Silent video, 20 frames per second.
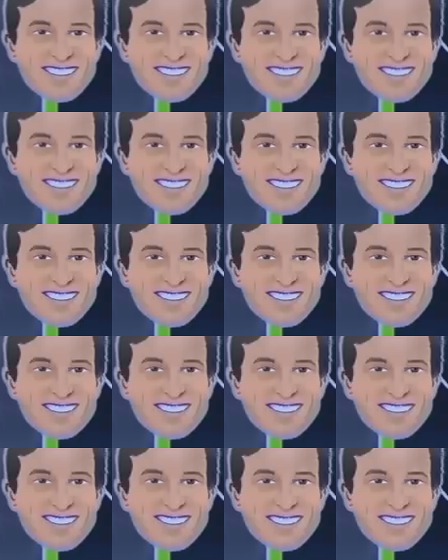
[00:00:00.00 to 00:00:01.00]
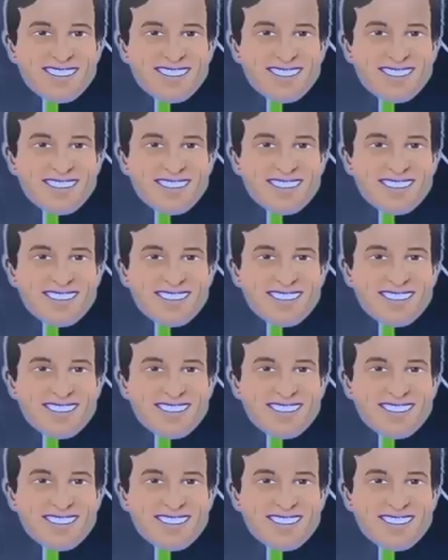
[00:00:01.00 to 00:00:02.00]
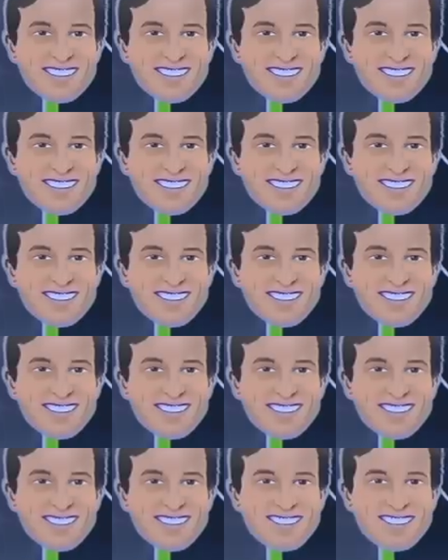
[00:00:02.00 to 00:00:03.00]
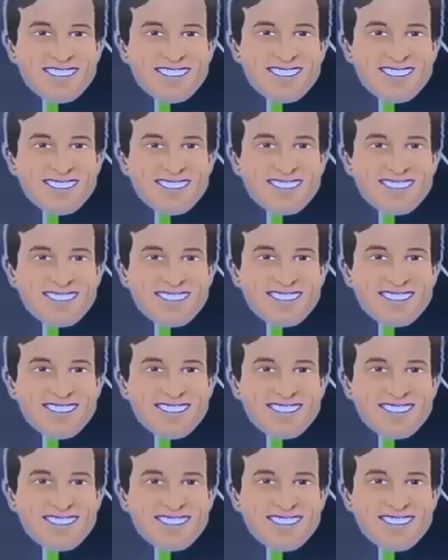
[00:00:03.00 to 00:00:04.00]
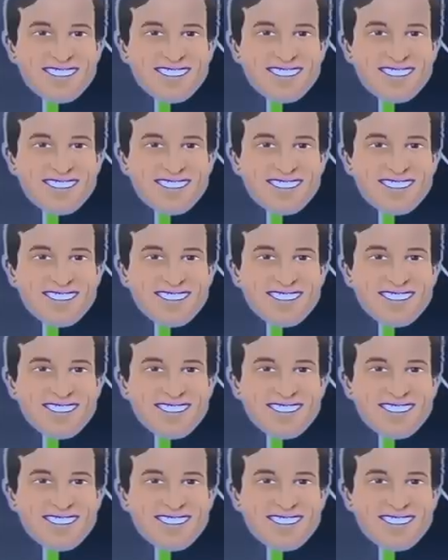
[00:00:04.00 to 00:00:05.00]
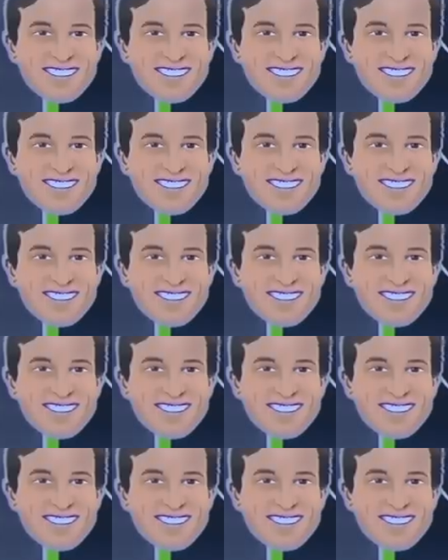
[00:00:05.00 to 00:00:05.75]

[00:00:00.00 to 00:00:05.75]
This person isn't speaking.